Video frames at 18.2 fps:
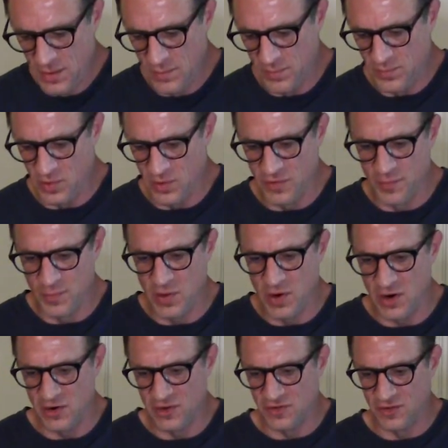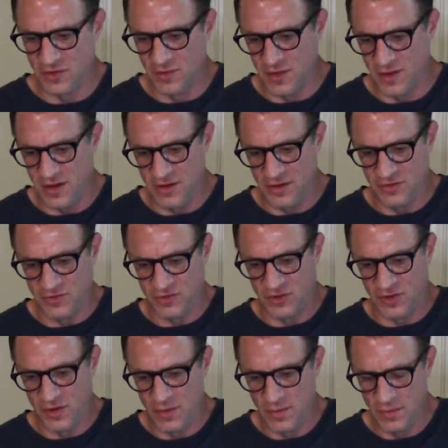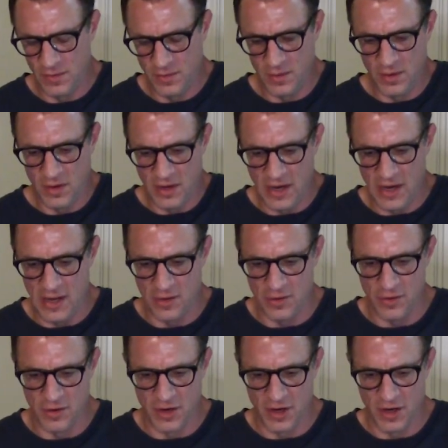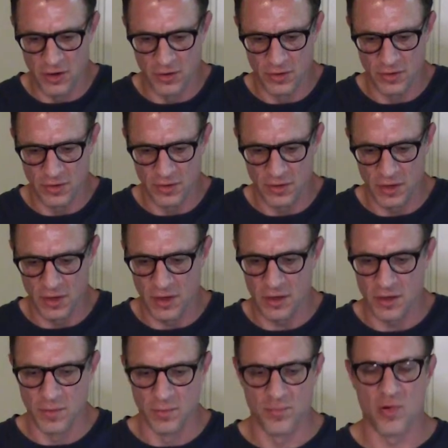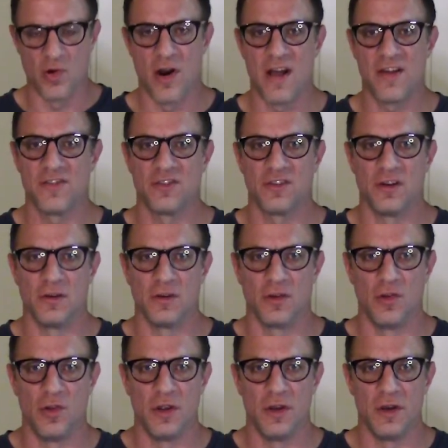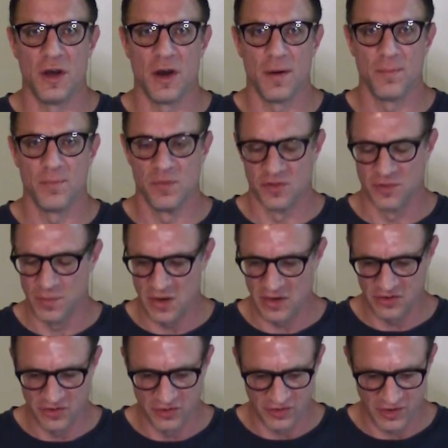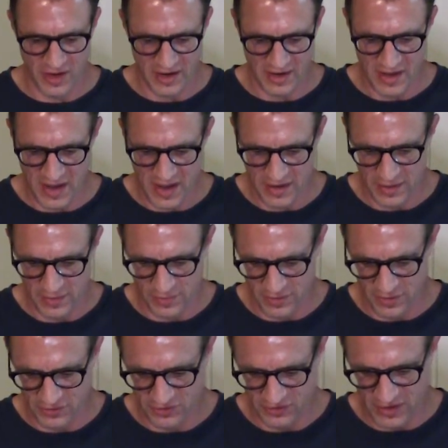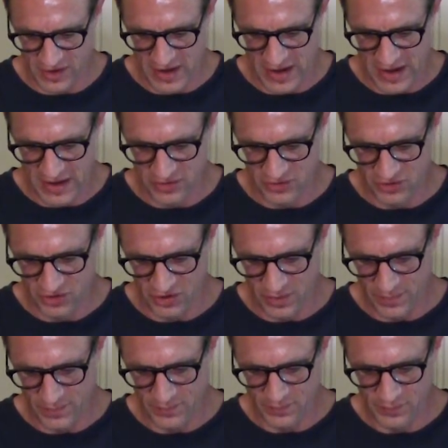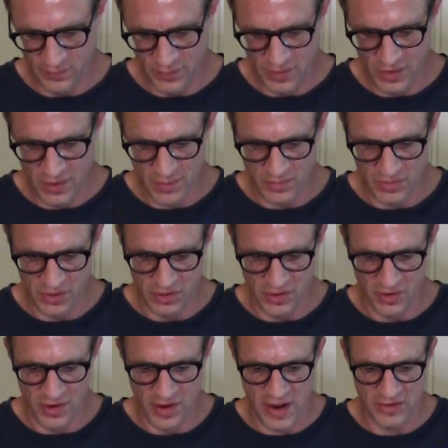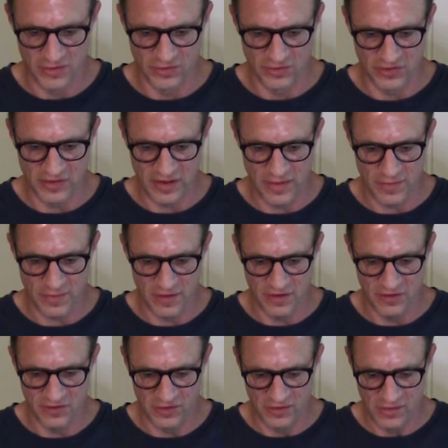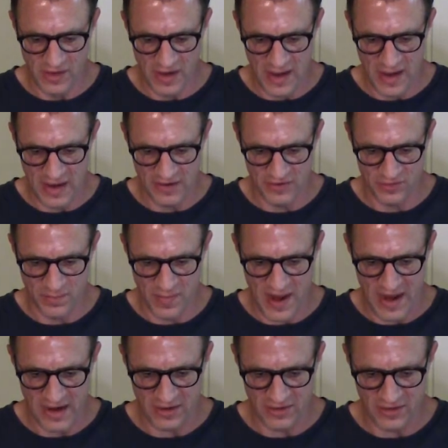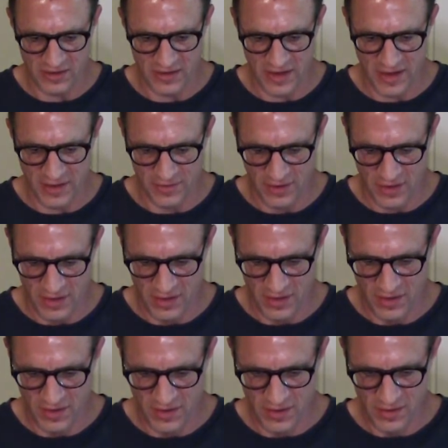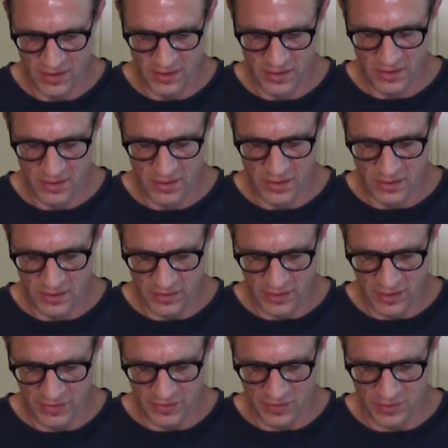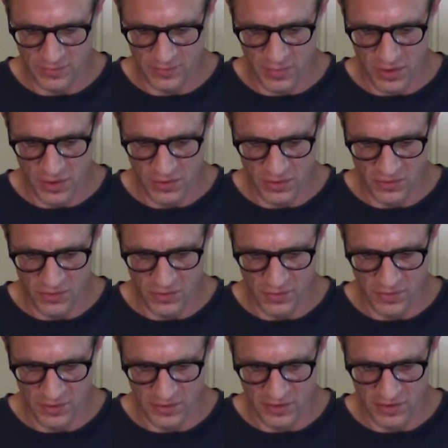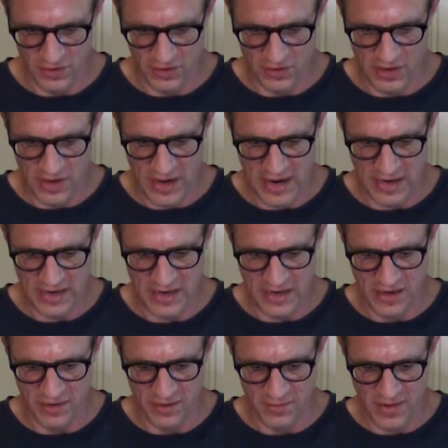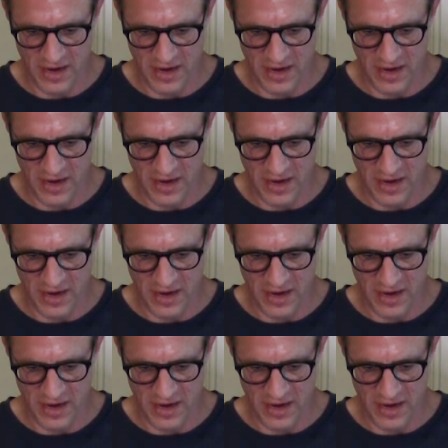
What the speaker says: both parts of this hollowed out, compressed, and cleaned up as much as I can at this stage, I'm going to go ahead and set these guys back together. Let them do their little hugging